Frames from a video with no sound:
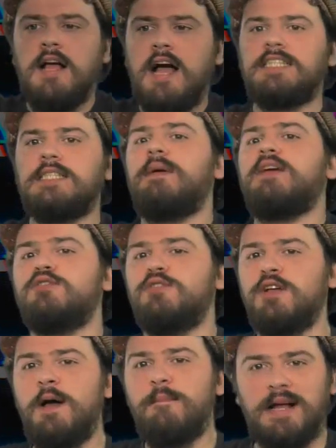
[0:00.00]
a special
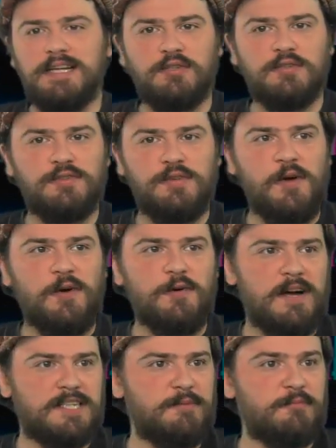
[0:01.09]
magical circle
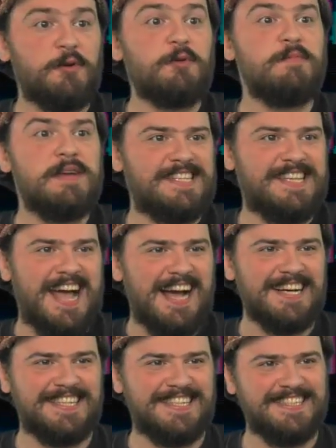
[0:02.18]
where she couldn't be
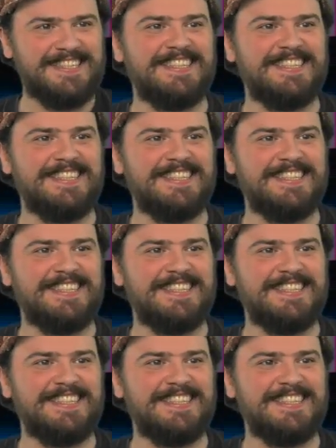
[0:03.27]
attacked.